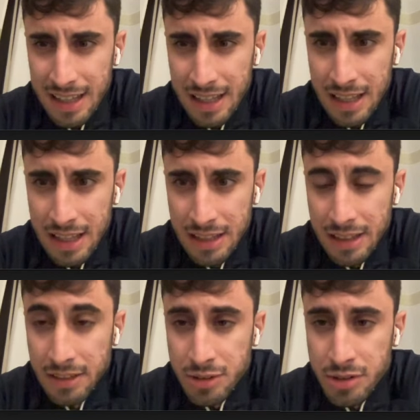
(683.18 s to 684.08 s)
an
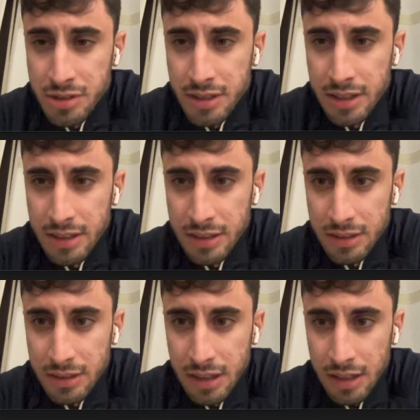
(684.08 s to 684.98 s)
interesting
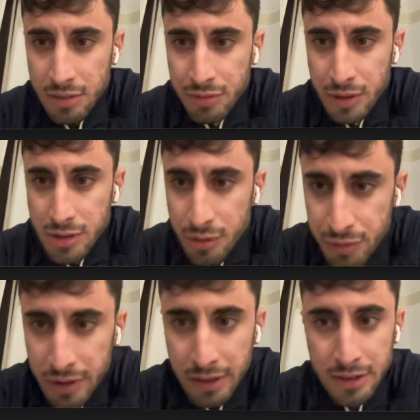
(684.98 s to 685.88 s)

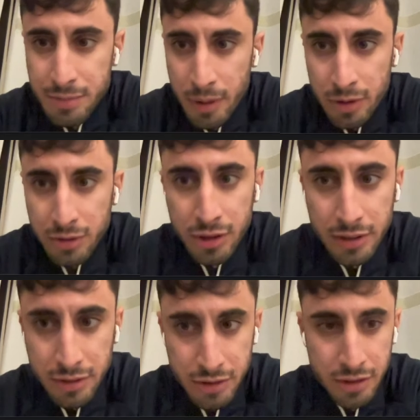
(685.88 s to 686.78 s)
philosophical smart contract
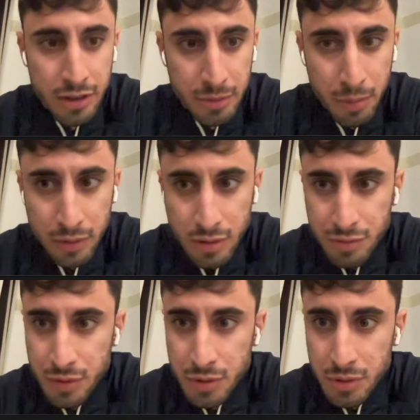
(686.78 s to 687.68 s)
engineering point of
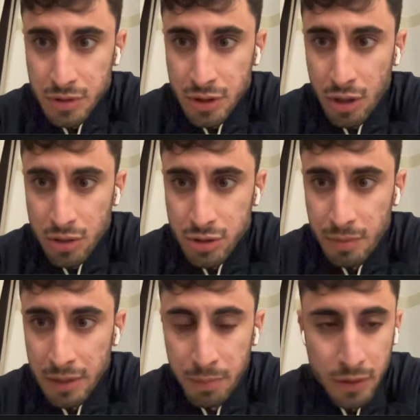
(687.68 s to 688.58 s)
view. So
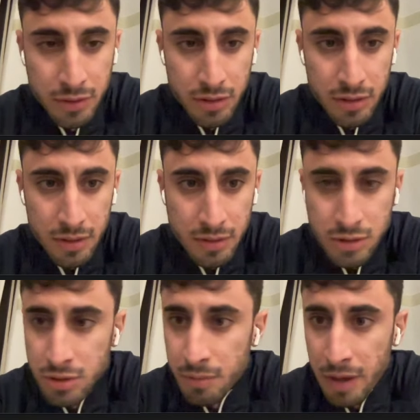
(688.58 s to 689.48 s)
my point
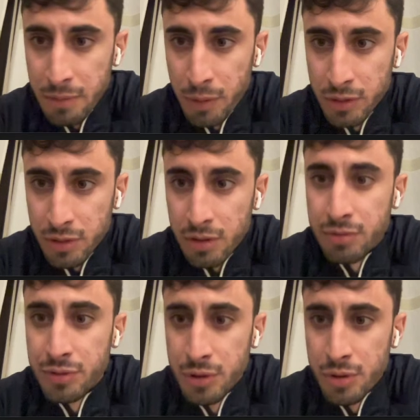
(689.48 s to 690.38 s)
of
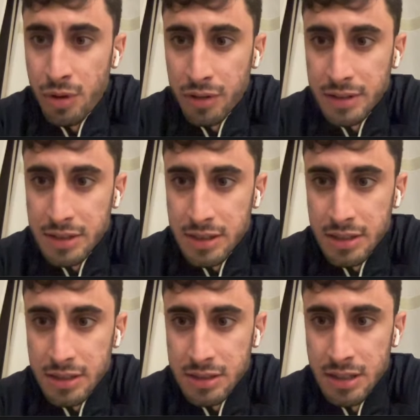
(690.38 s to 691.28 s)
view on this
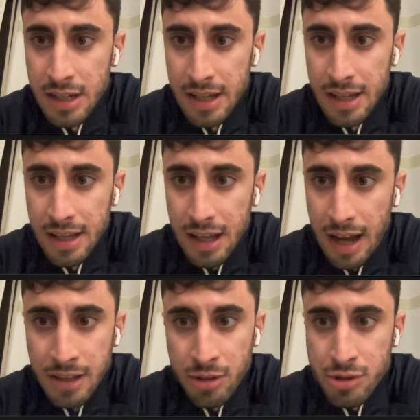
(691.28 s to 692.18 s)
is
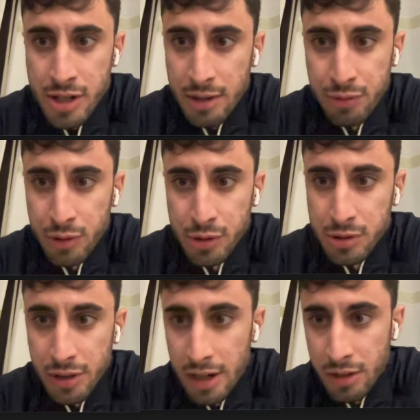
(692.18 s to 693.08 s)
I don't check for
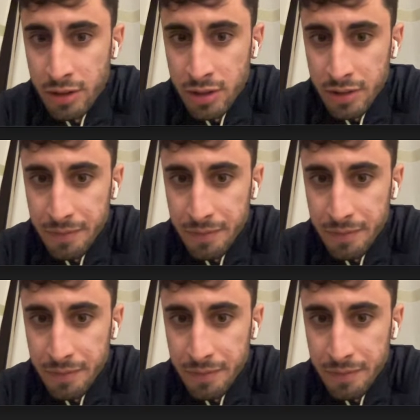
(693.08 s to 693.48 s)
user error